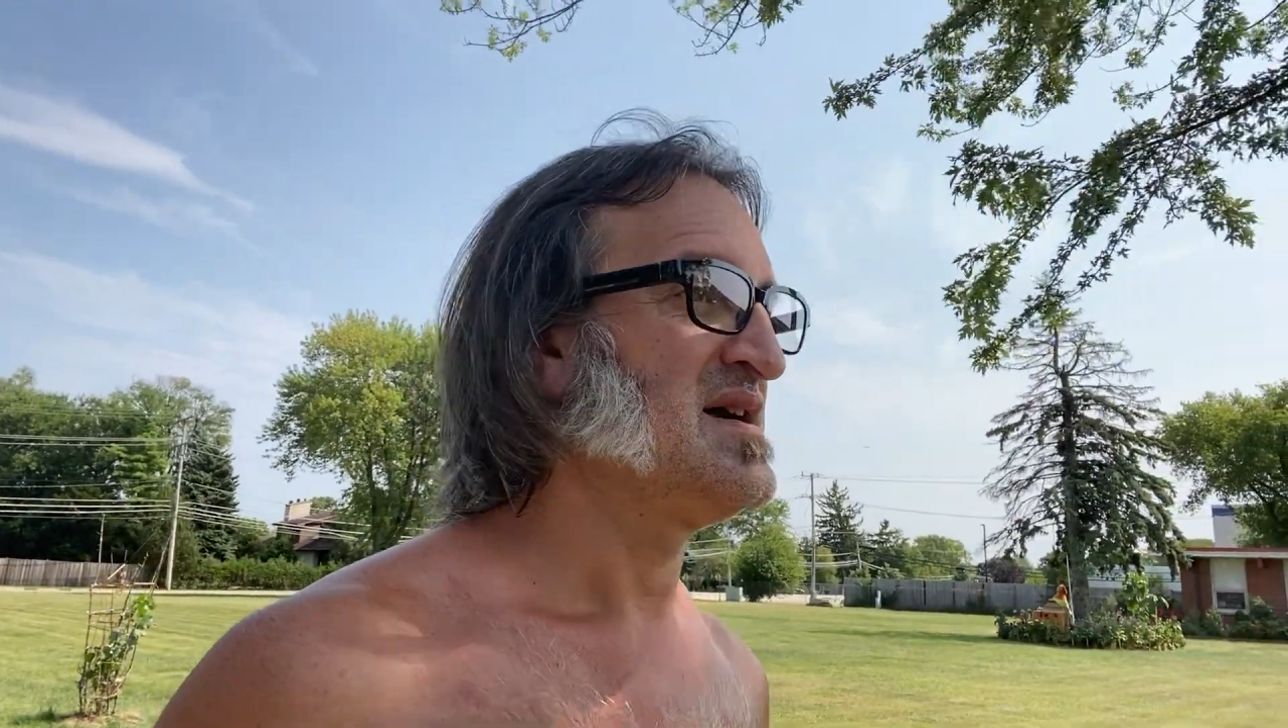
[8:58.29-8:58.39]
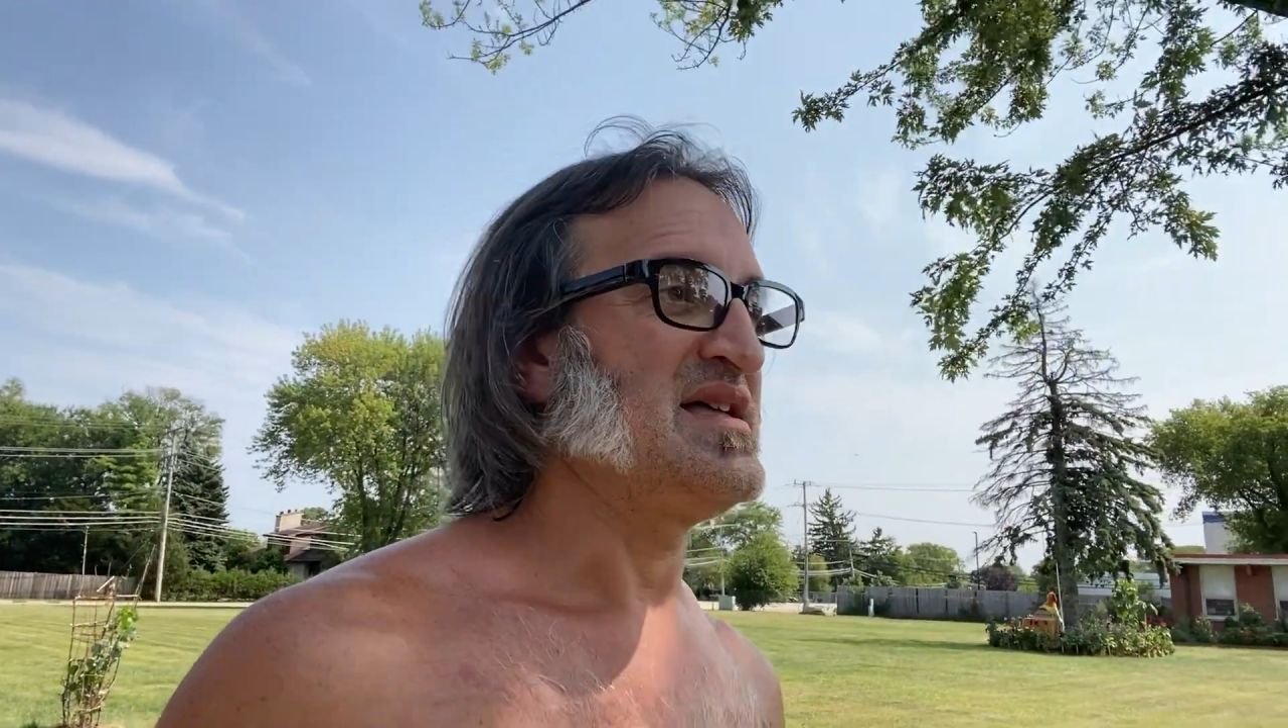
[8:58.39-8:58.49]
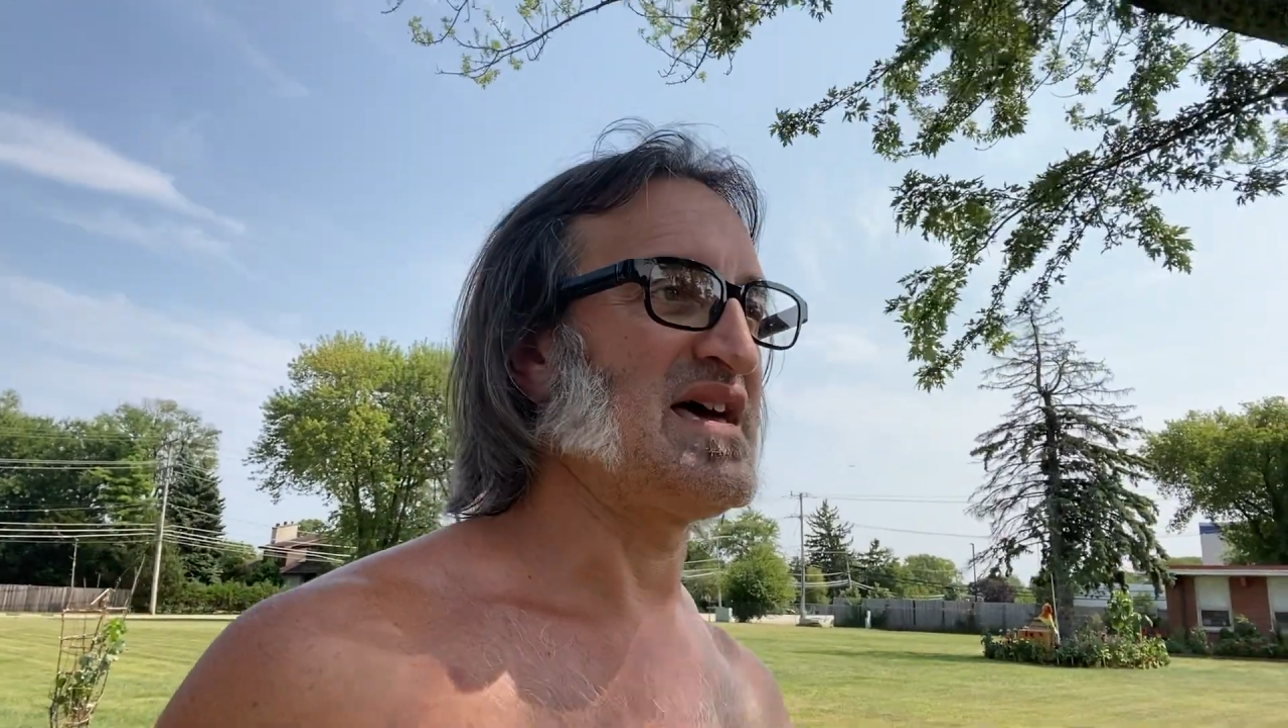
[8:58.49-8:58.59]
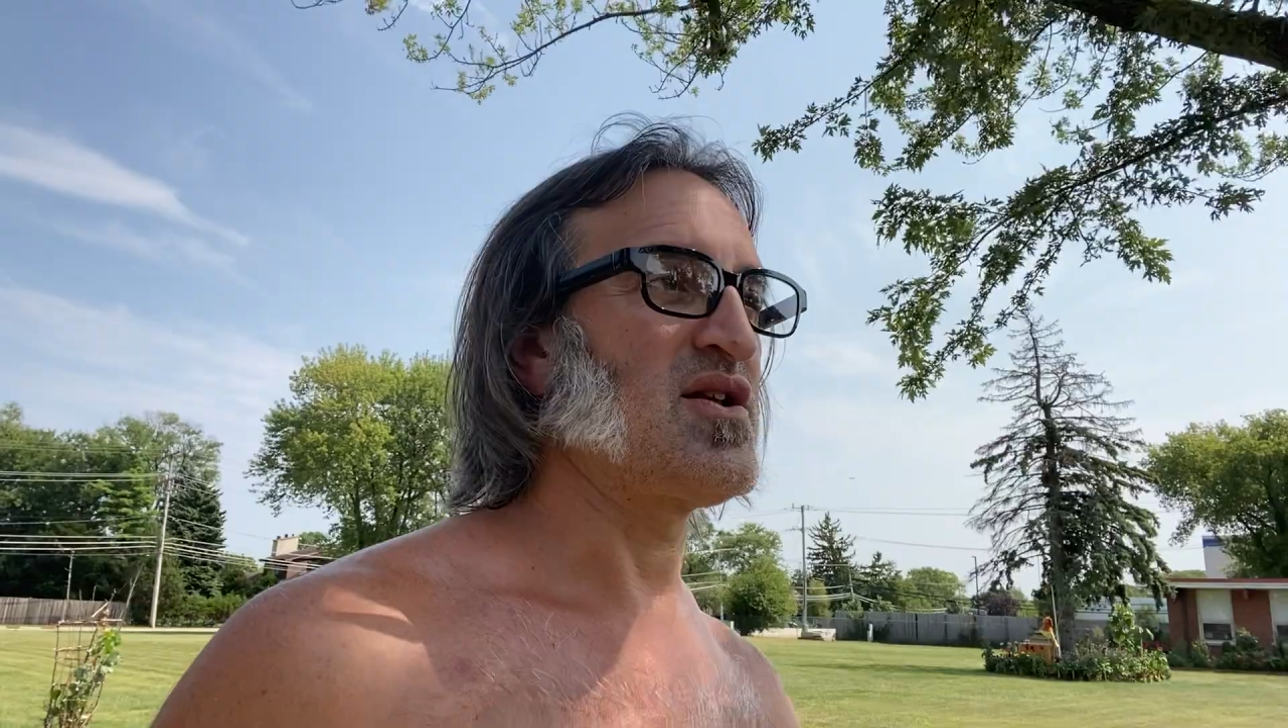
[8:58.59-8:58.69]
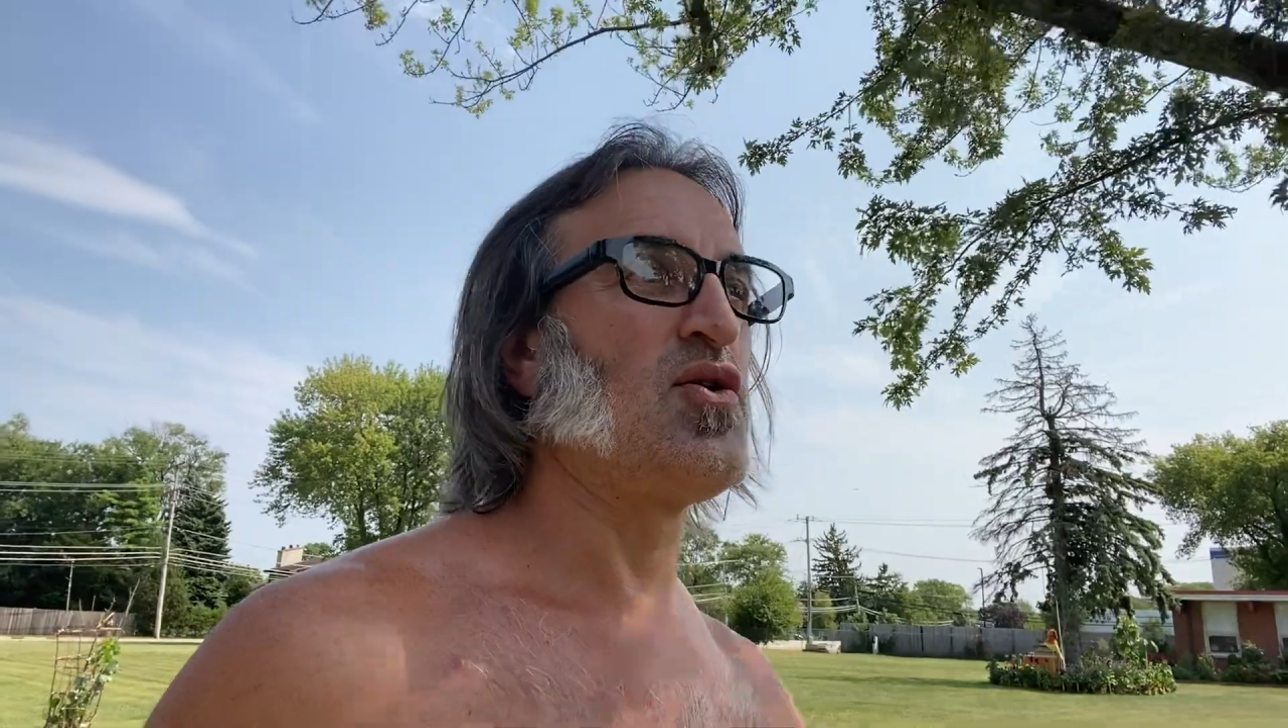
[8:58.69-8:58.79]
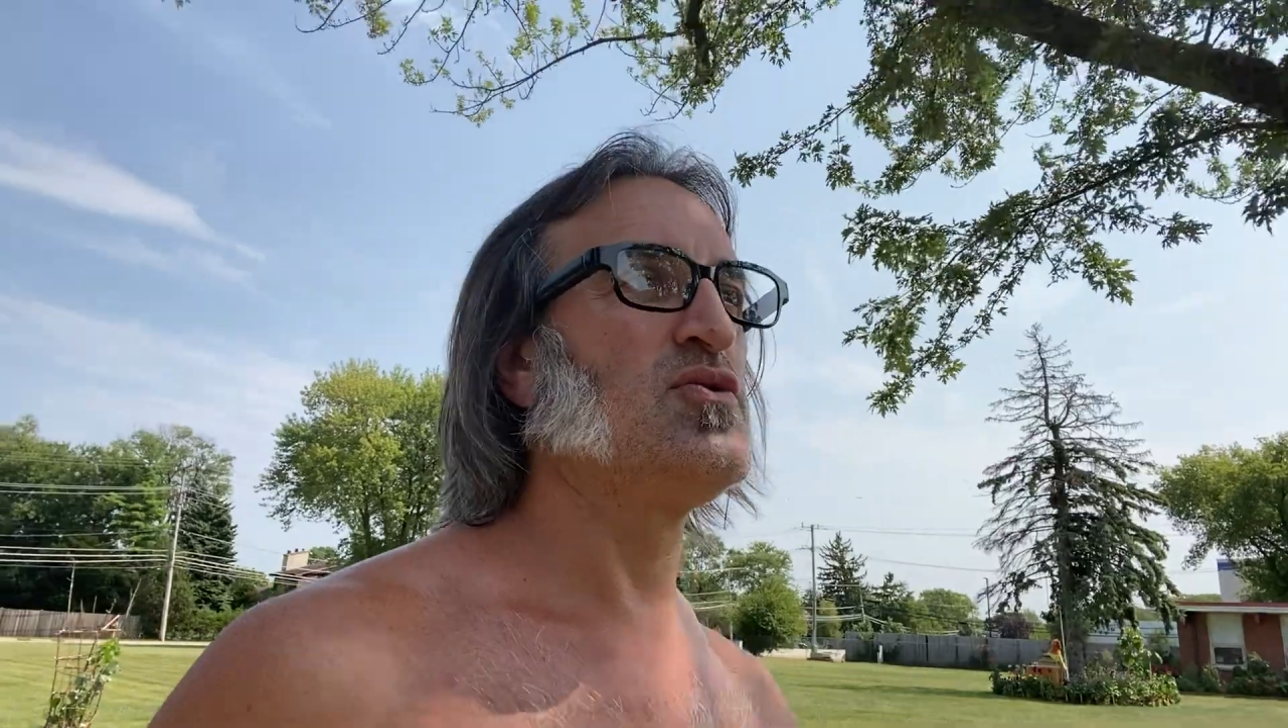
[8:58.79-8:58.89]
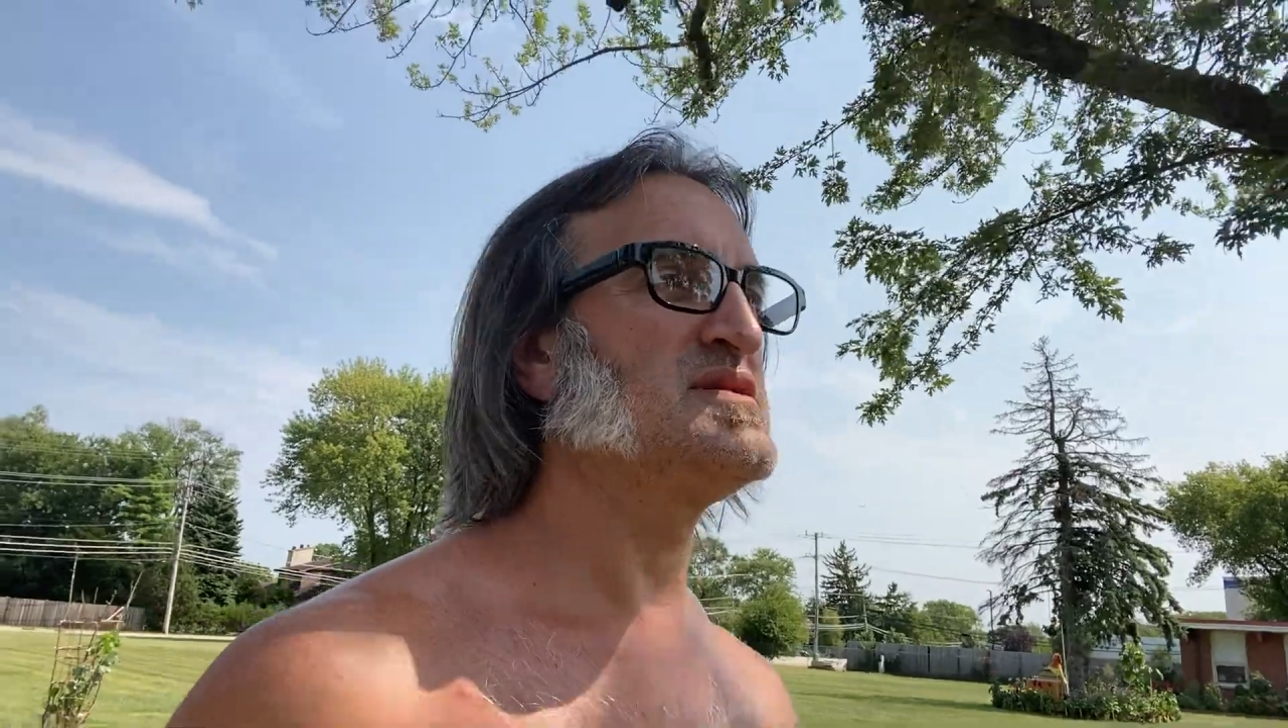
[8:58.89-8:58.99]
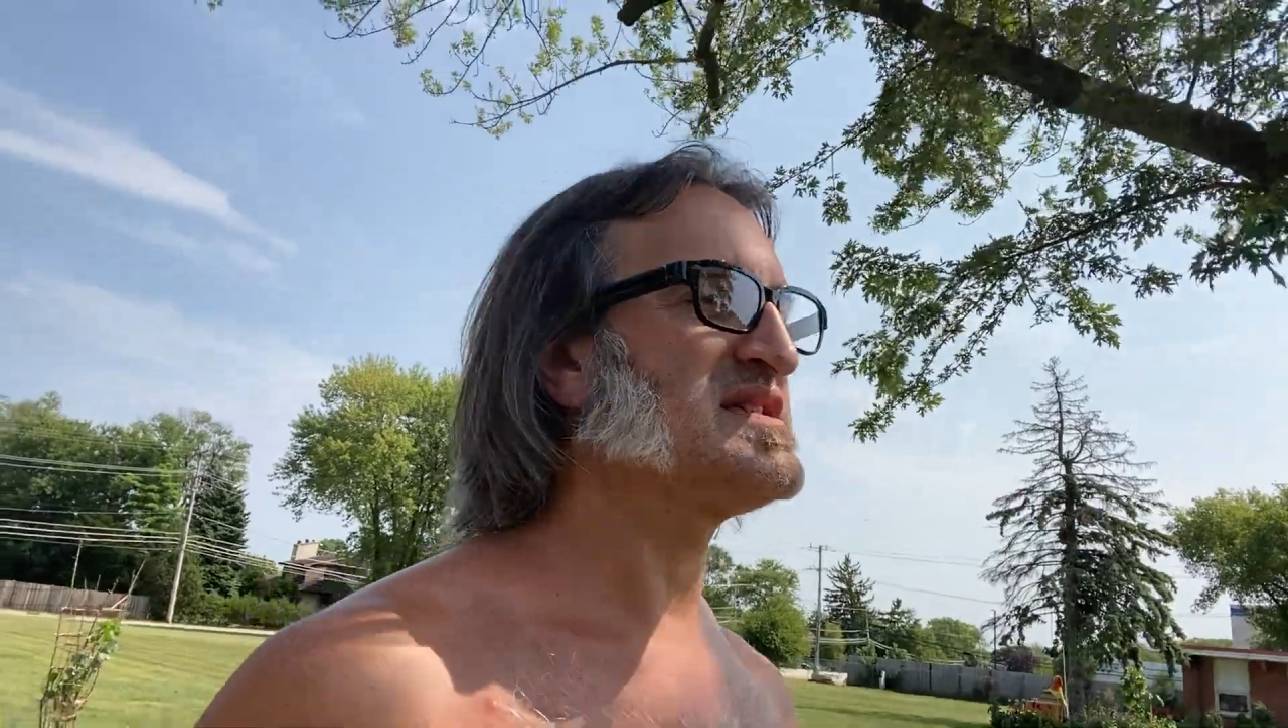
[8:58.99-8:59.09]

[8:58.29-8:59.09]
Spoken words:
And that only